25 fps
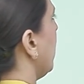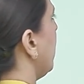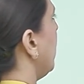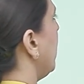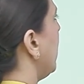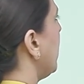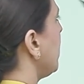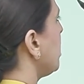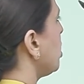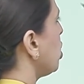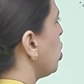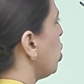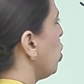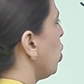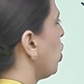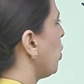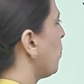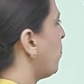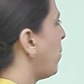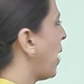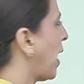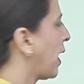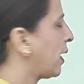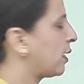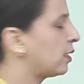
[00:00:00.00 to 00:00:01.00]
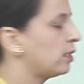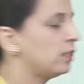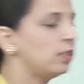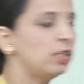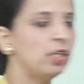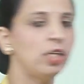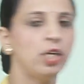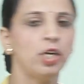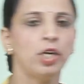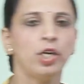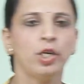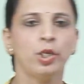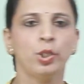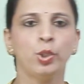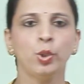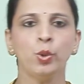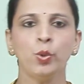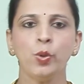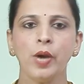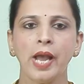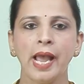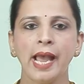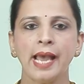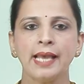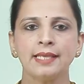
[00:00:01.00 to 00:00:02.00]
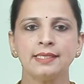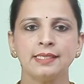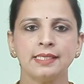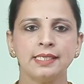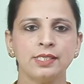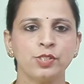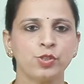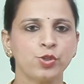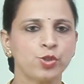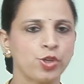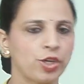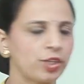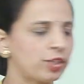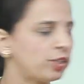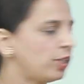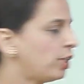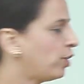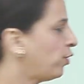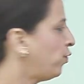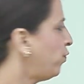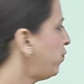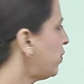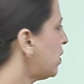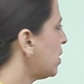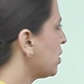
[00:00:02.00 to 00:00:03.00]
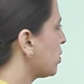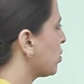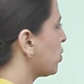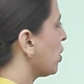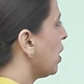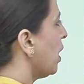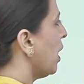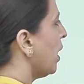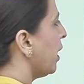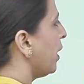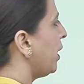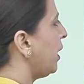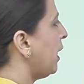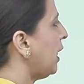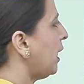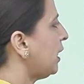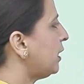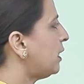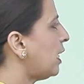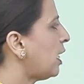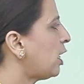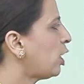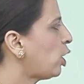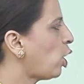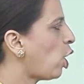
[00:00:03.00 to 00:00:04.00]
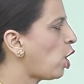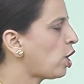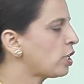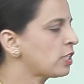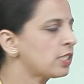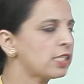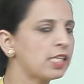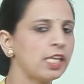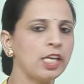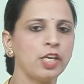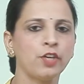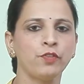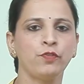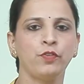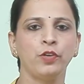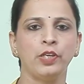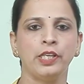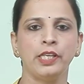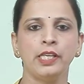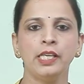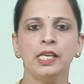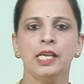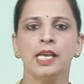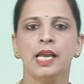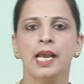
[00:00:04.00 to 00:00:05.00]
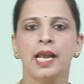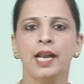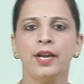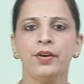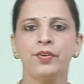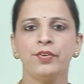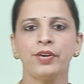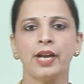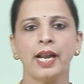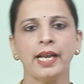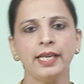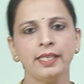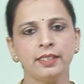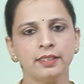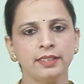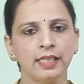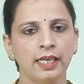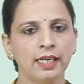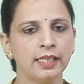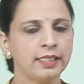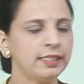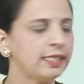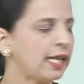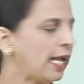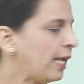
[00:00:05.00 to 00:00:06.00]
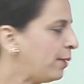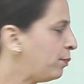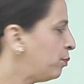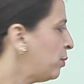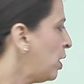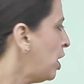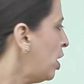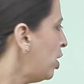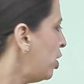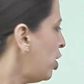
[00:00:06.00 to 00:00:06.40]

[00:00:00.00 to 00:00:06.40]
Let's look back. Do as instructed. First, read the clocks carefully and write the time.